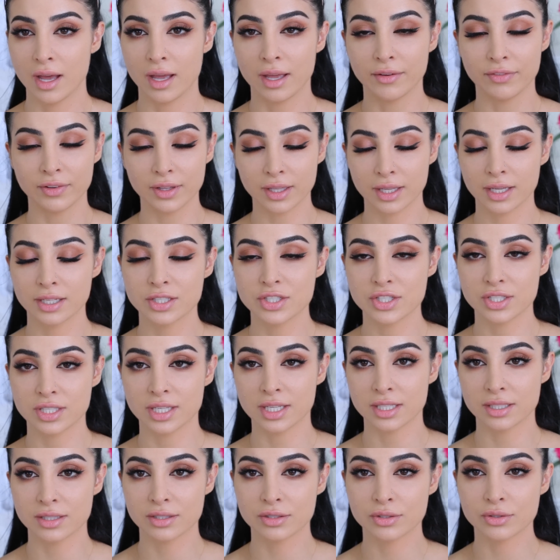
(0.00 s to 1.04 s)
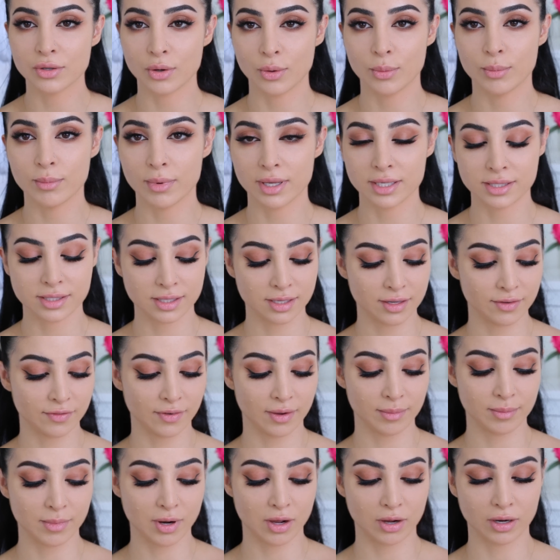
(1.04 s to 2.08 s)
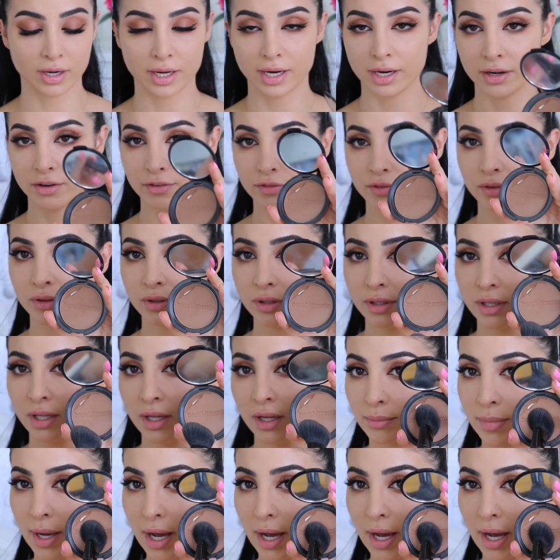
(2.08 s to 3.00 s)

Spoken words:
I feel like it just gets so messy if I'm not careful.